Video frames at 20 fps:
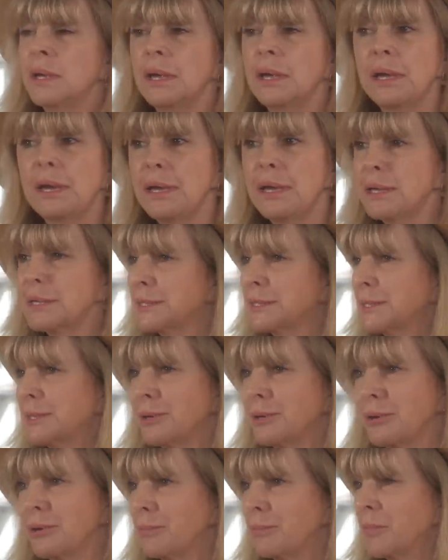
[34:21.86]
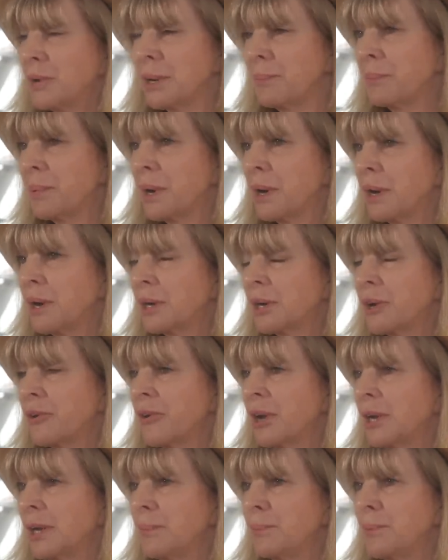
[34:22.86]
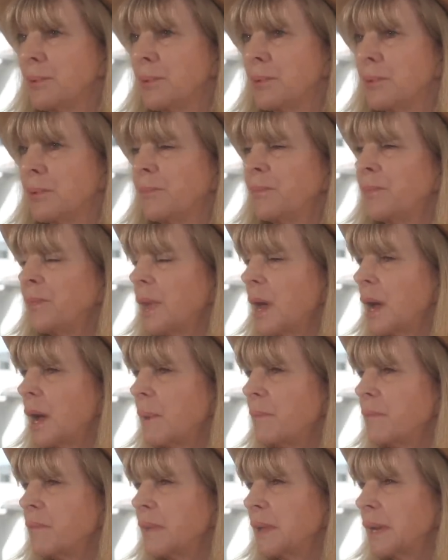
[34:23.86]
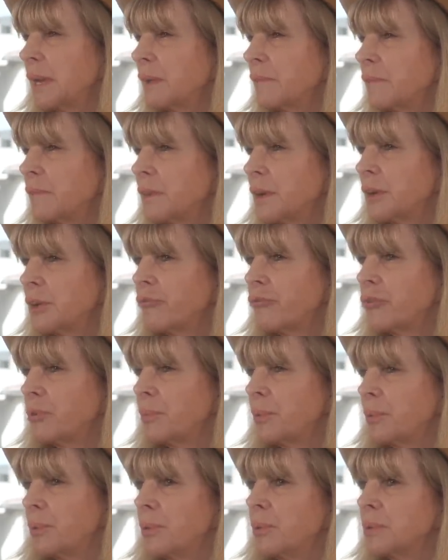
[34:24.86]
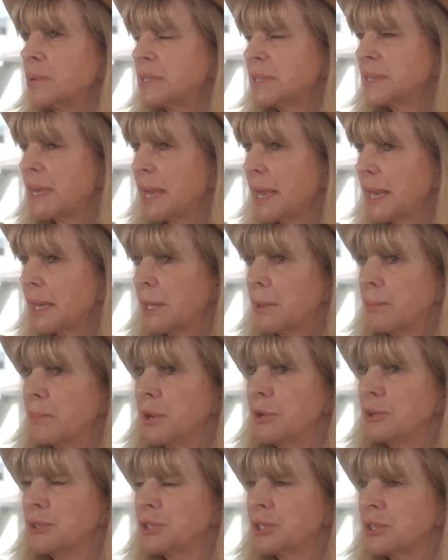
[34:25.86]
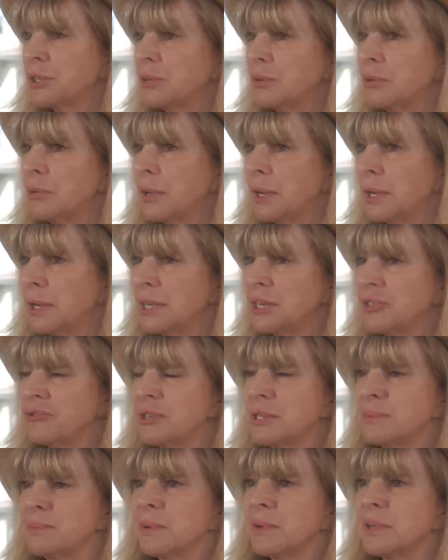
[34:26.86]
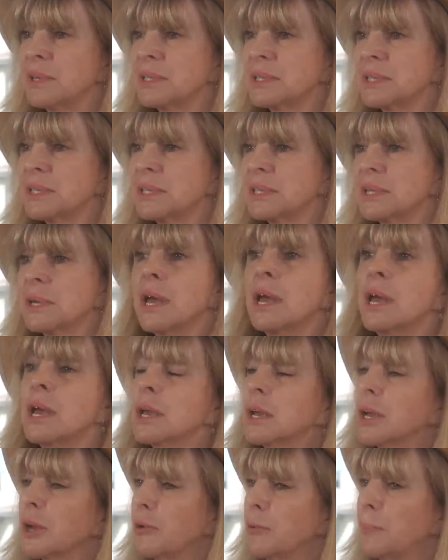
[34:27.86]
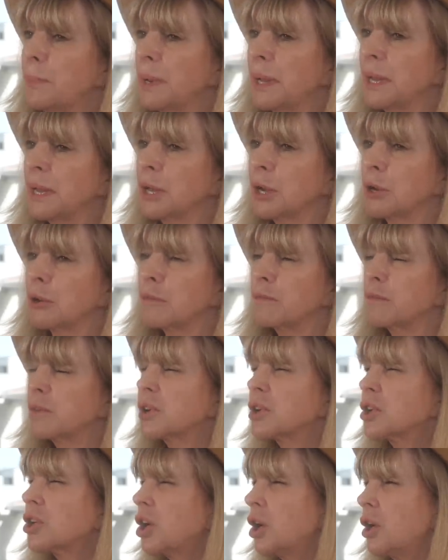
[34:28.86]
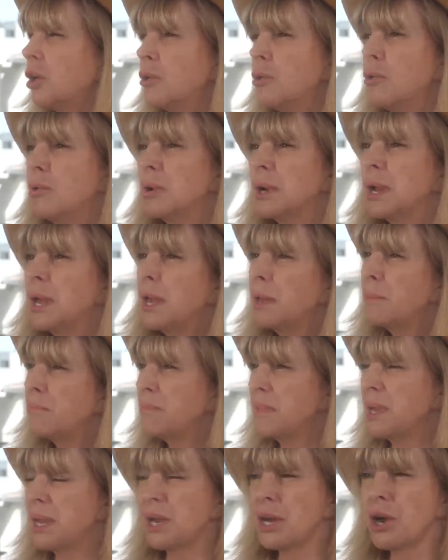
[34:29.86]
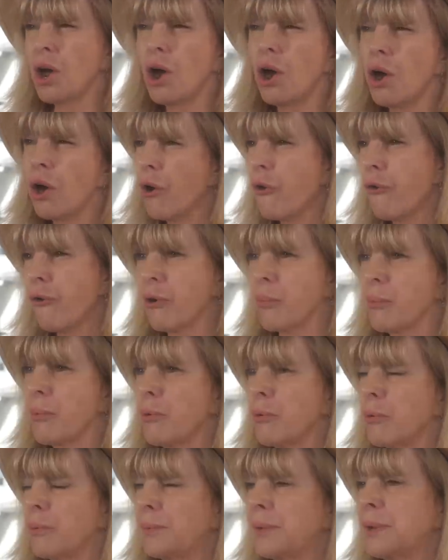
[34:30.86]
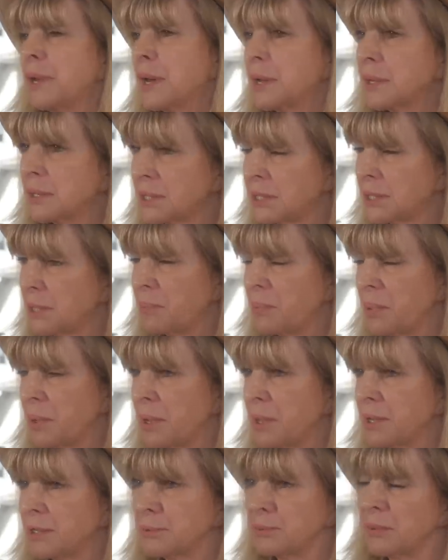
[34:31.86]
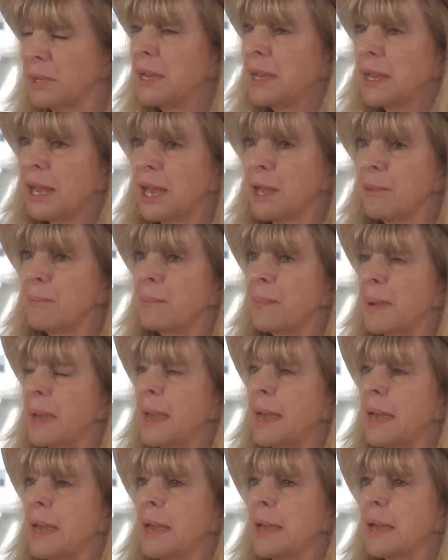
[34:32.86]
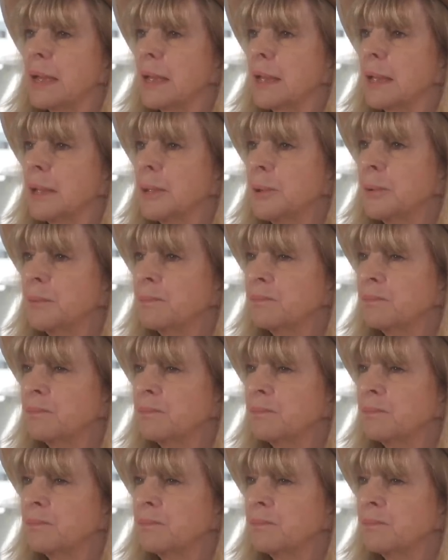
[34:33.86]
he is not my partner anymore. I'm feeling vulnerable, sad, and emotional. And his response is to go and play golf. What a cold, mean, horrible, nasty person. When he came back,